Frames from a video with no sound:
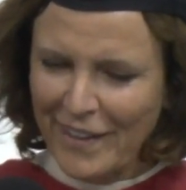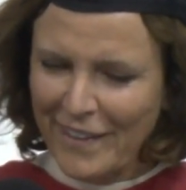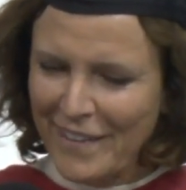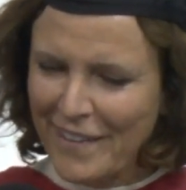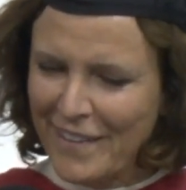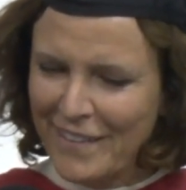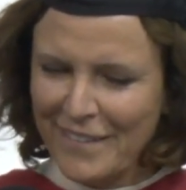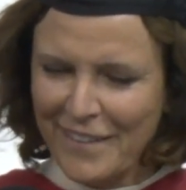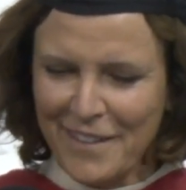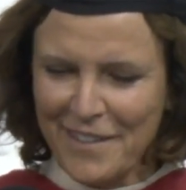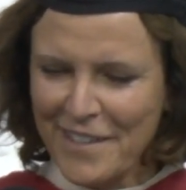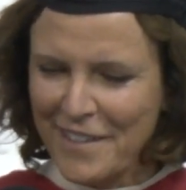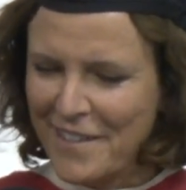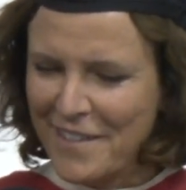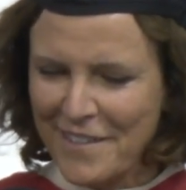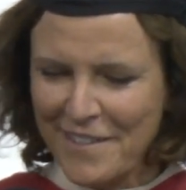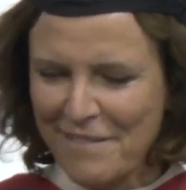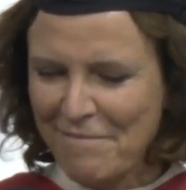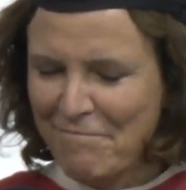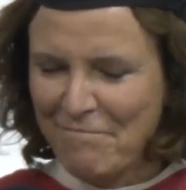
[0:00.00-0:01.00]
These are
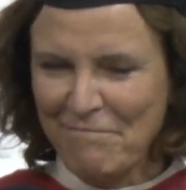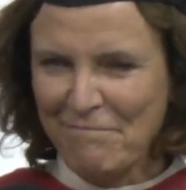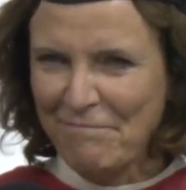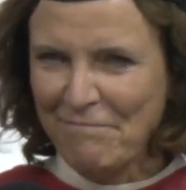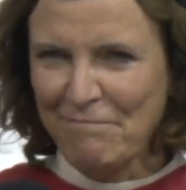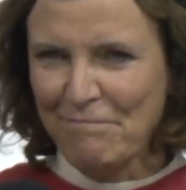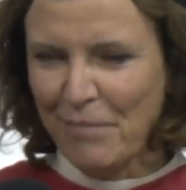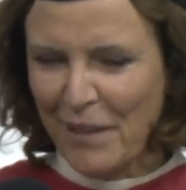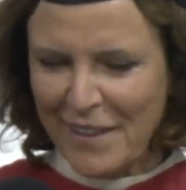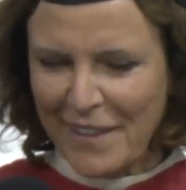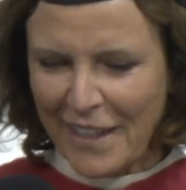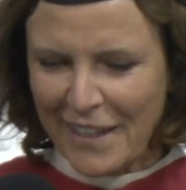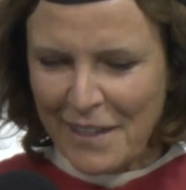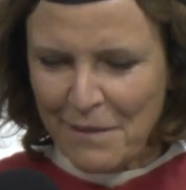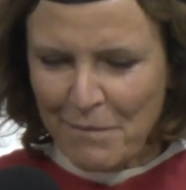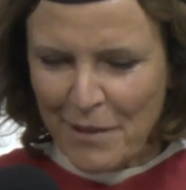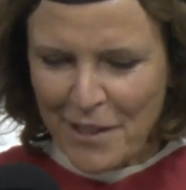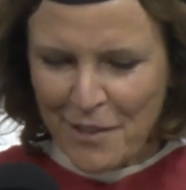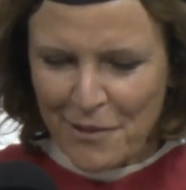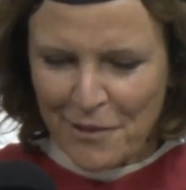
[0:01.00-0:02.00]
just, but they
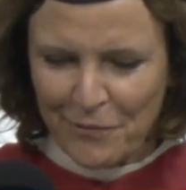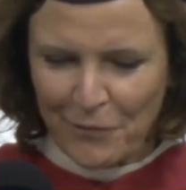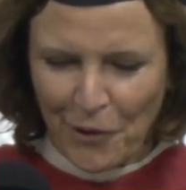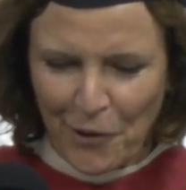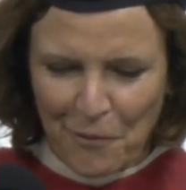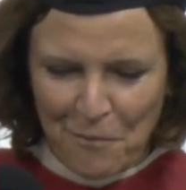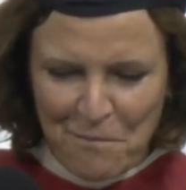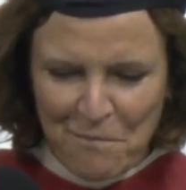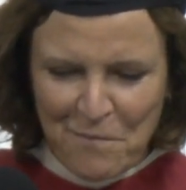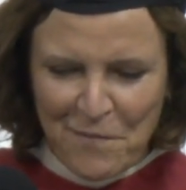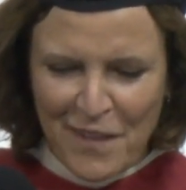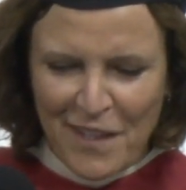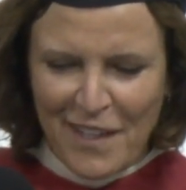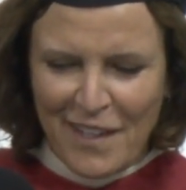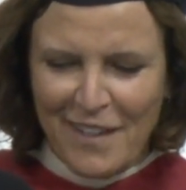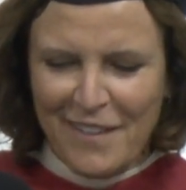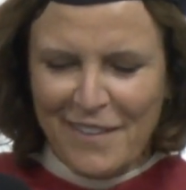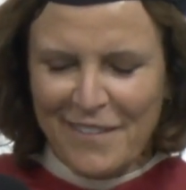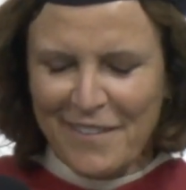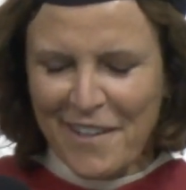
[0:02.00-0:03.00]
can be useful.
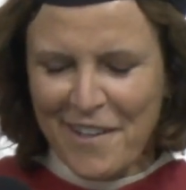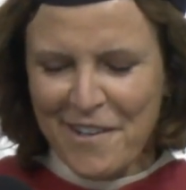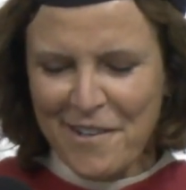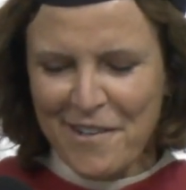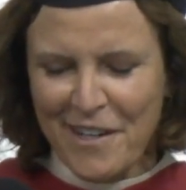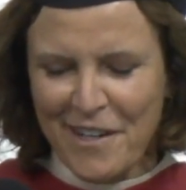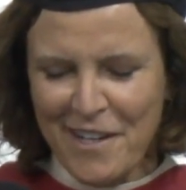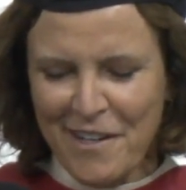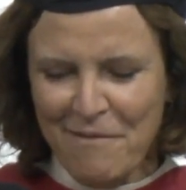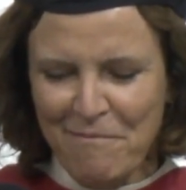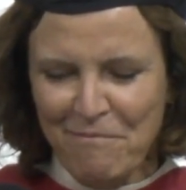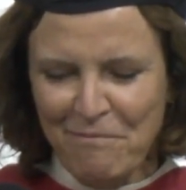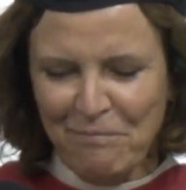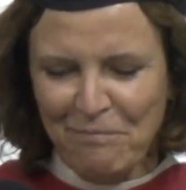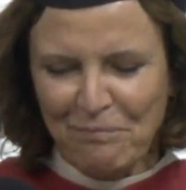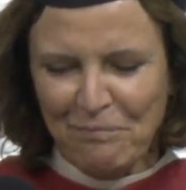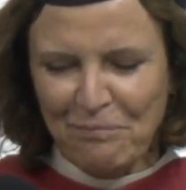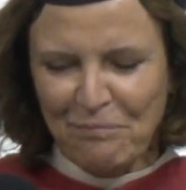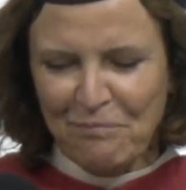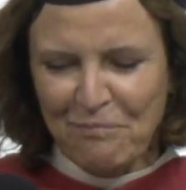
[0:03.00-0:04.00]
So um,
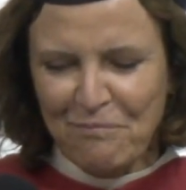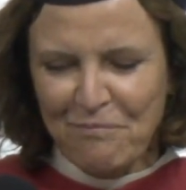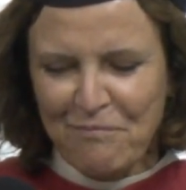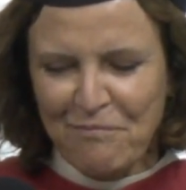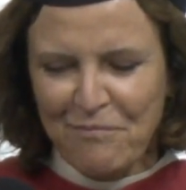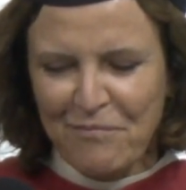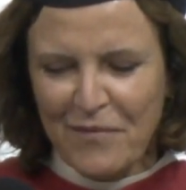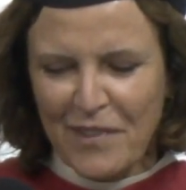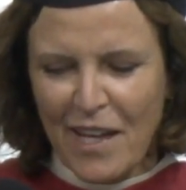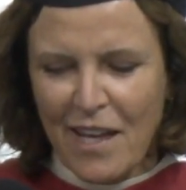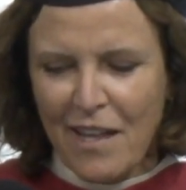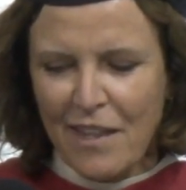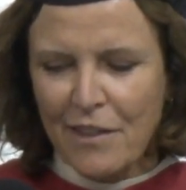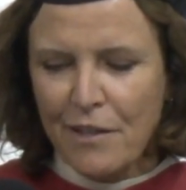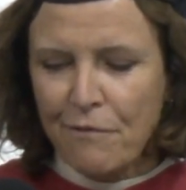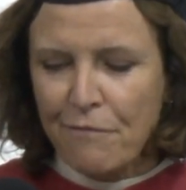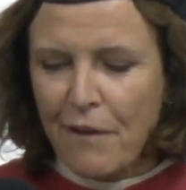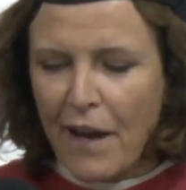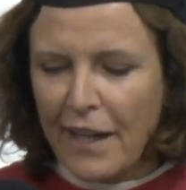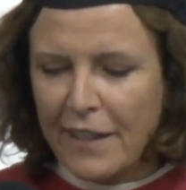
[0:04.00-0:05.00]

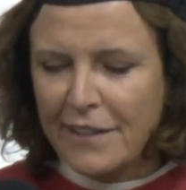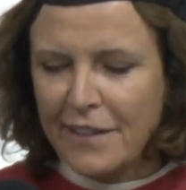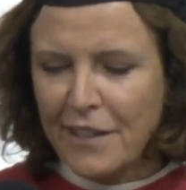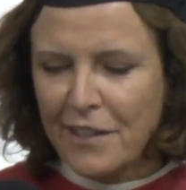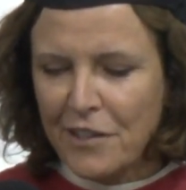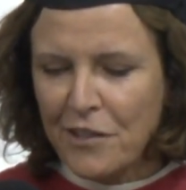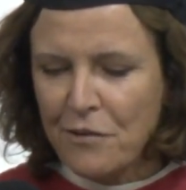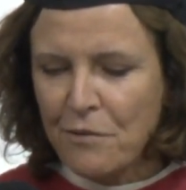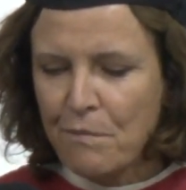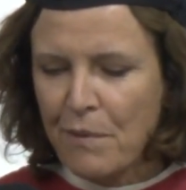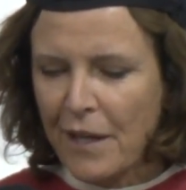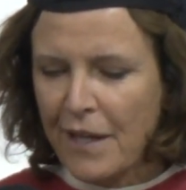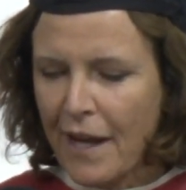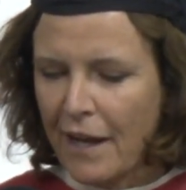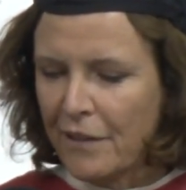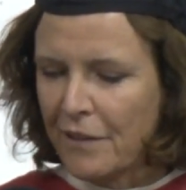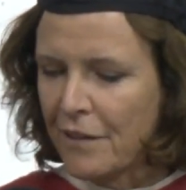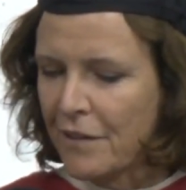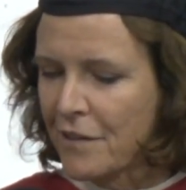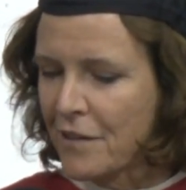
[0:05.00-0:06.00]
the fact that you've been
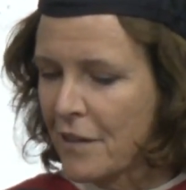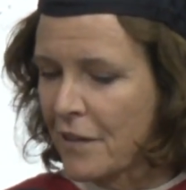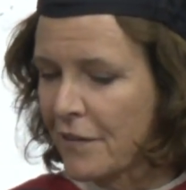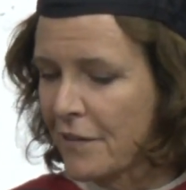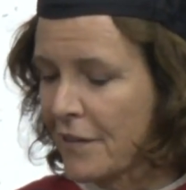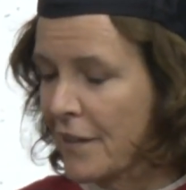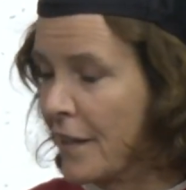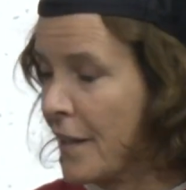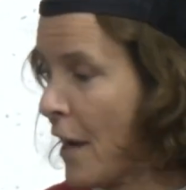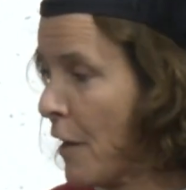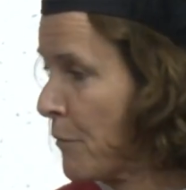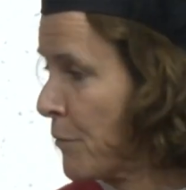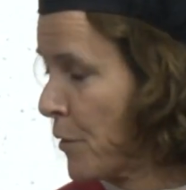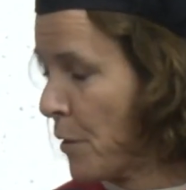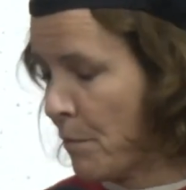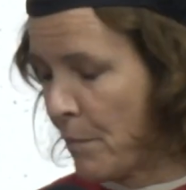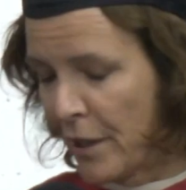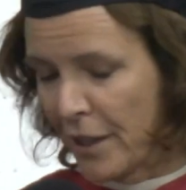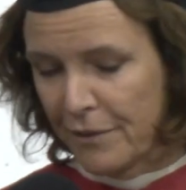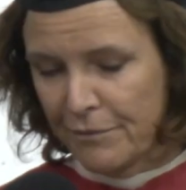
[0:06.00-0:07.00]
out of the GSD now for
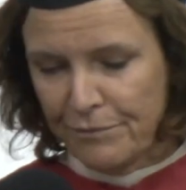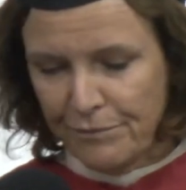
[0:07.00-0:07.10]
a bit,